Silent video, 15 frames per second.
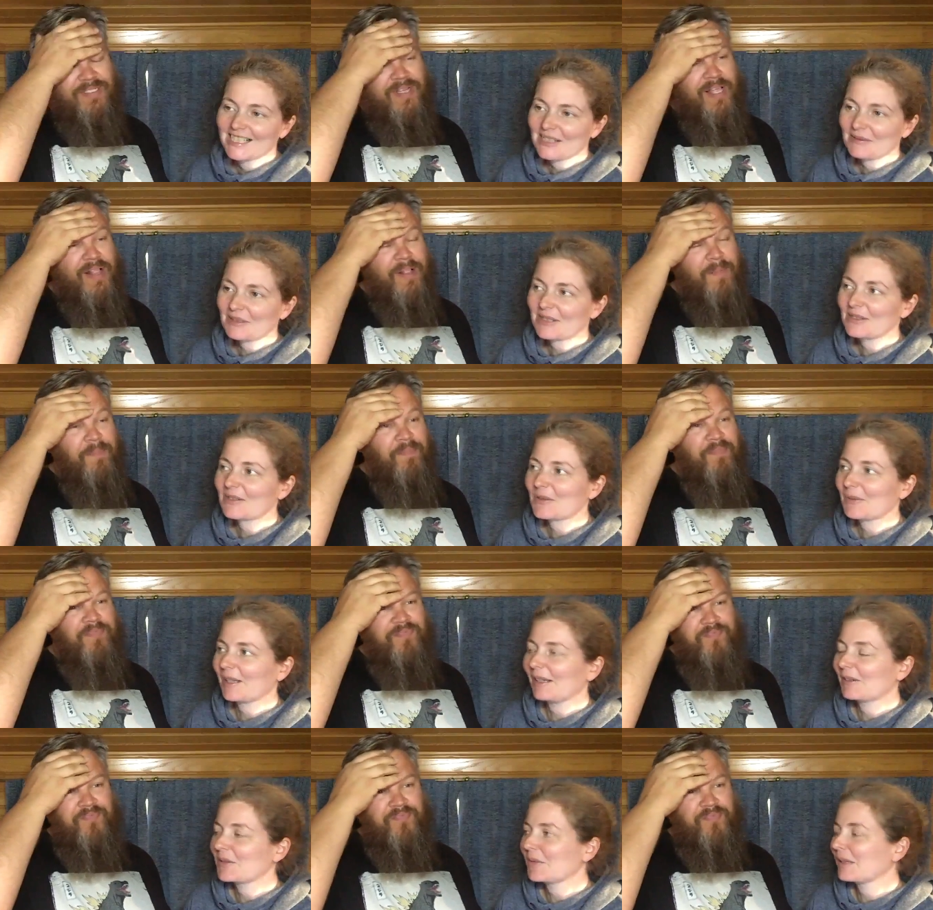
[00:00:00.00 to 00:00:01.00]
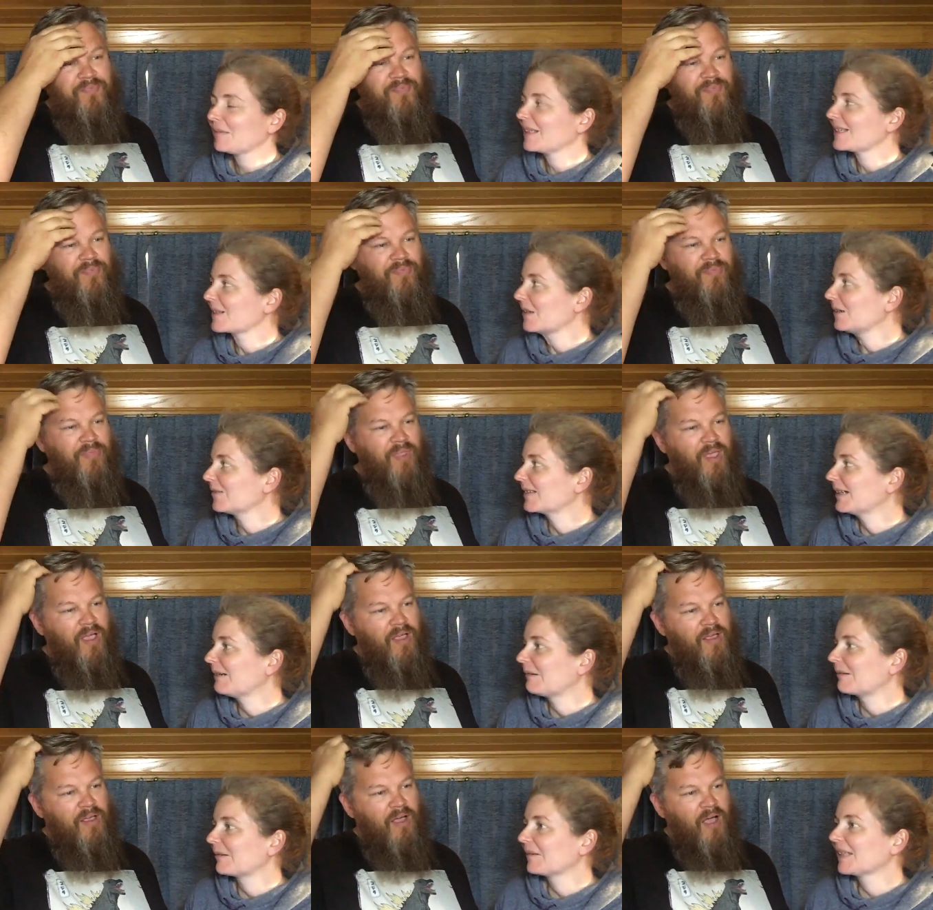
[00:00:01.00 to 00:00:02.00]
Speaker 1: we good 12, uh, twenty minutes, half an
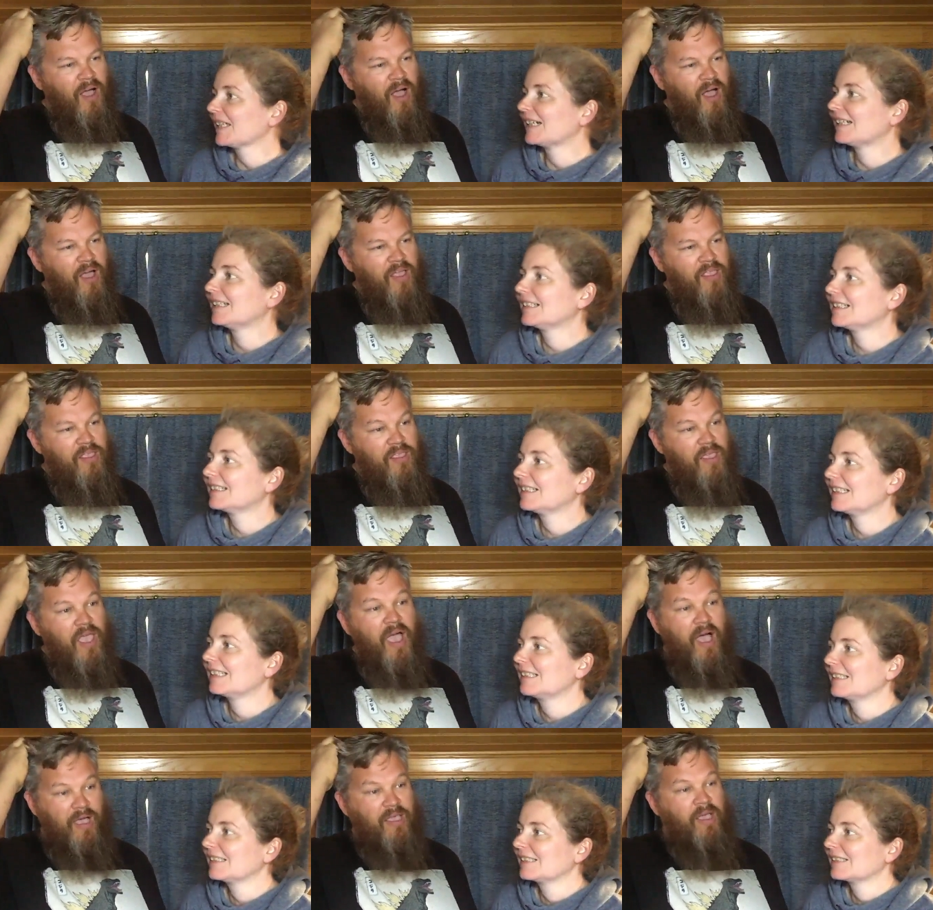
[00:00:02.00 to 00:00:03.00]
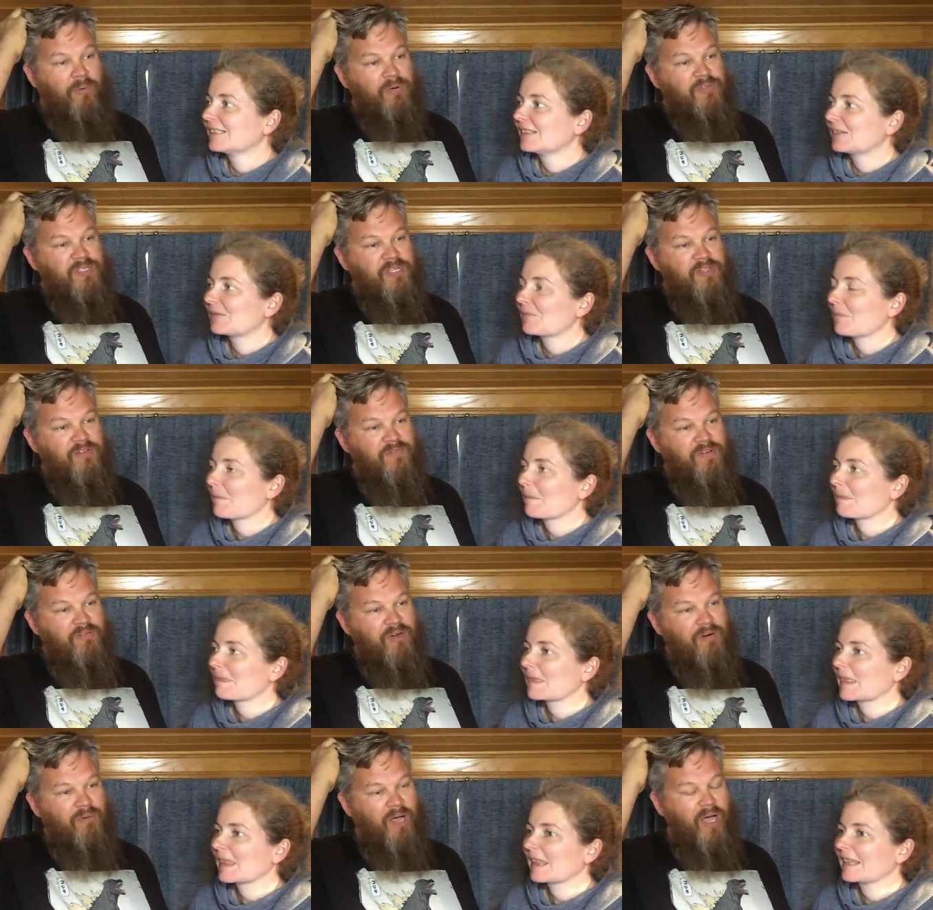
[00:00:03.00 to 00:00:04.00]
hour. We were there.
Speaker 2: Yeah, yeah, we were sitting there for
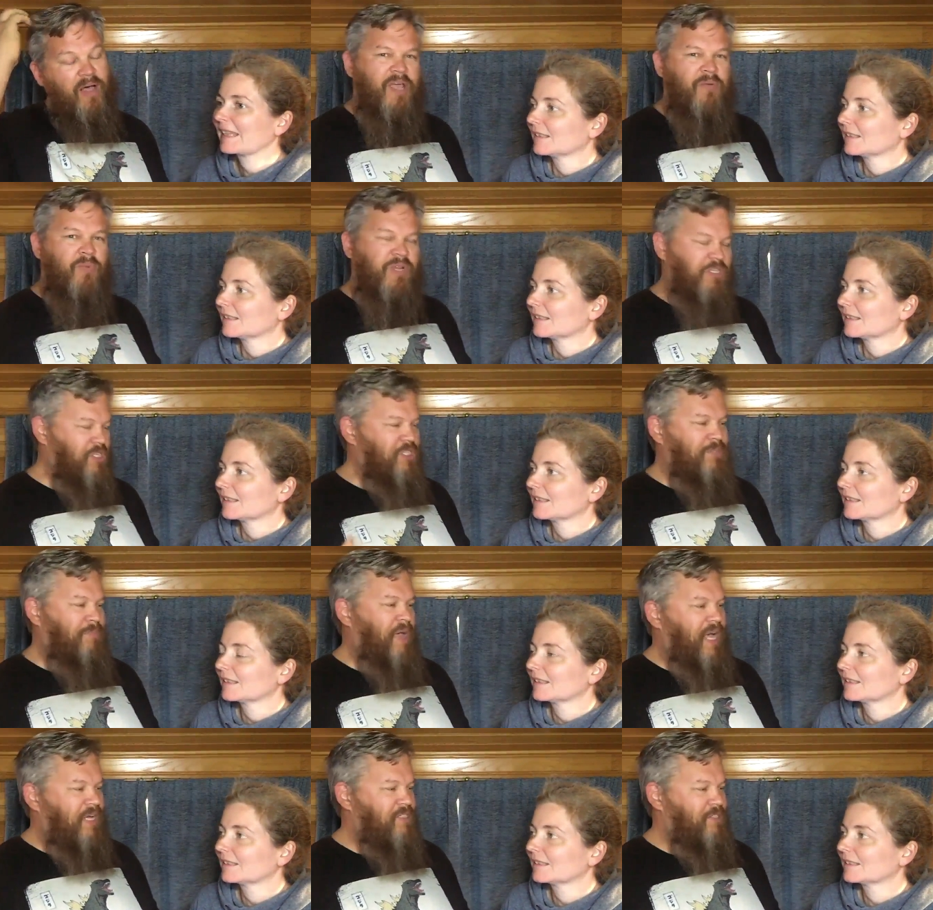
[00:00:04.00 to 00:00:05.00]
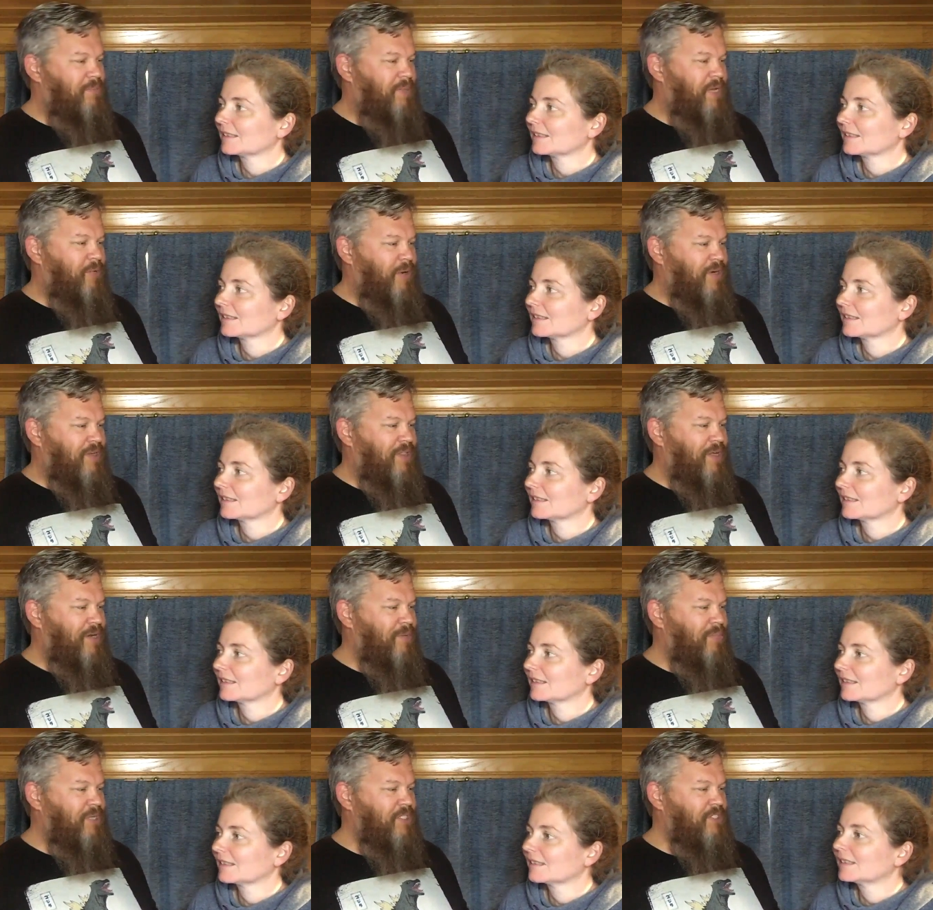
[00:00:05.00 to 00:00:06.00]
quite a while, and we just passed a big rental hire
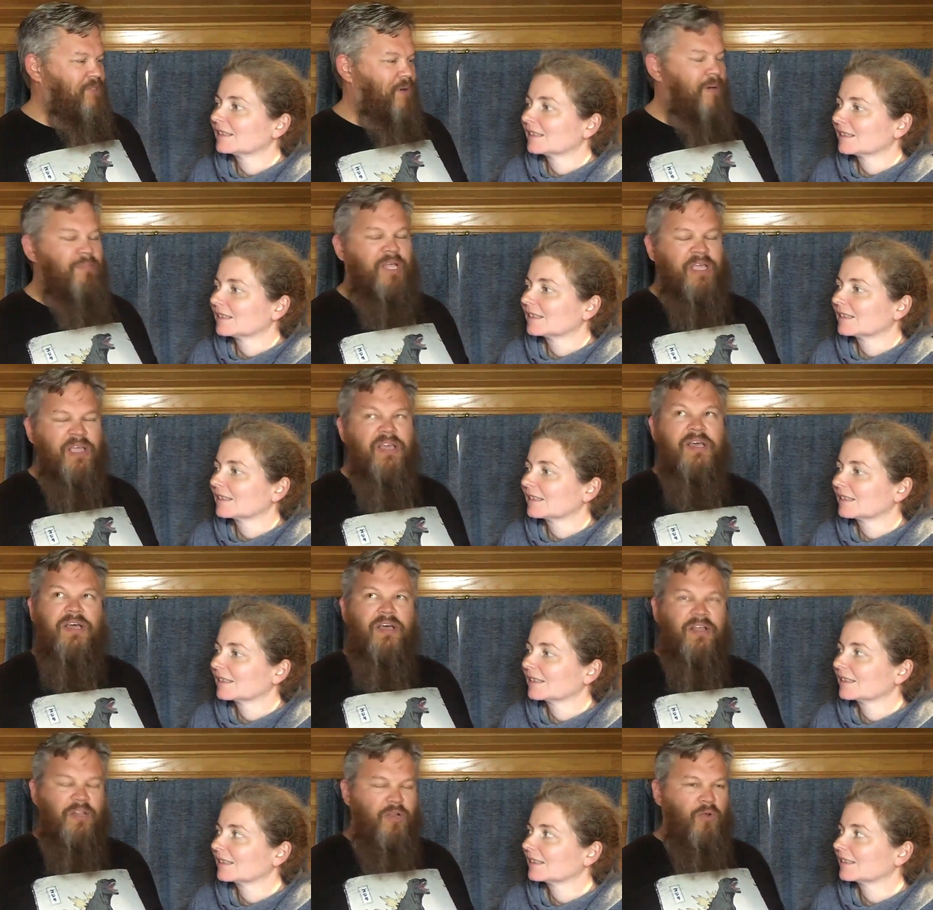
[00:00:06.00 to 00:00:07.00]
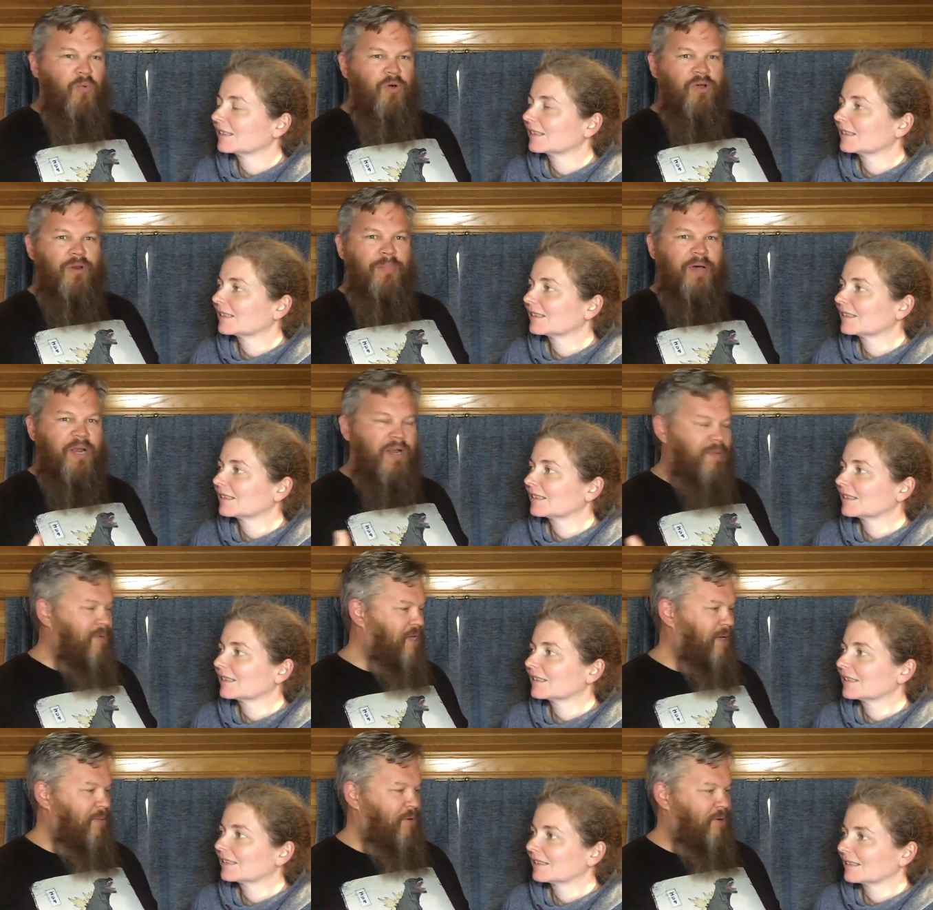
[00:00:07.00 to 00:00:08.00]
place. So I'm like a little worried about anybody
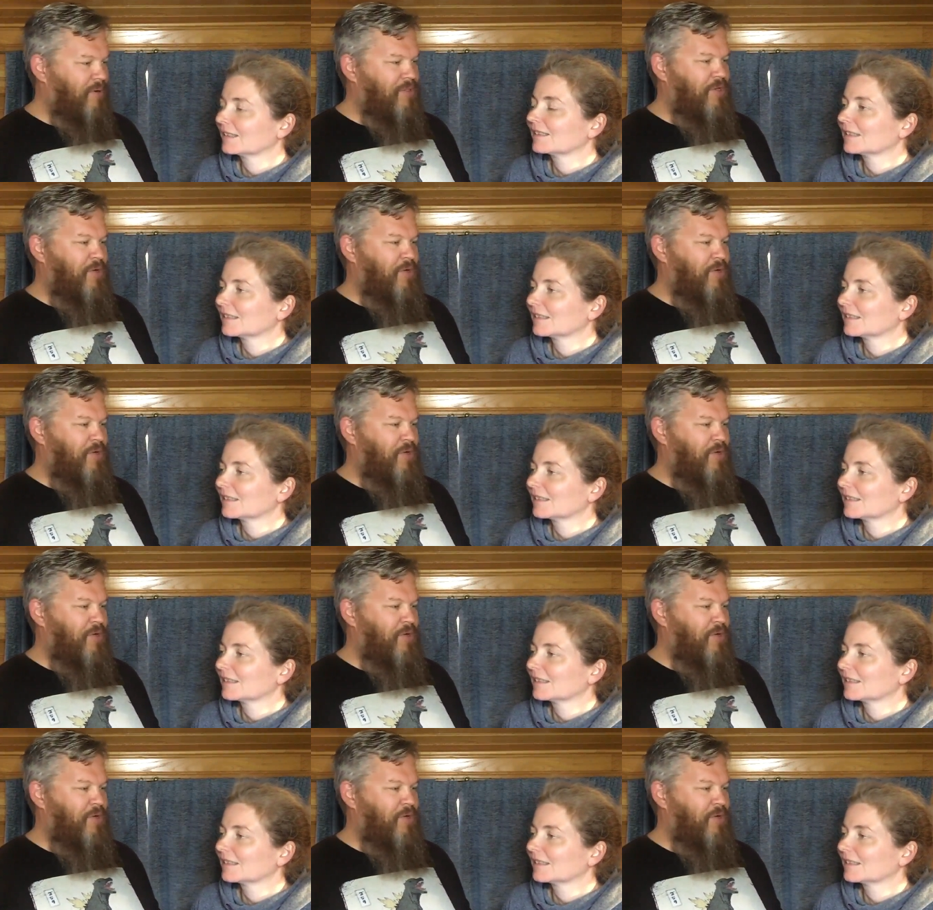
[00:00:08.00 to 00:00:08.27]
coming around the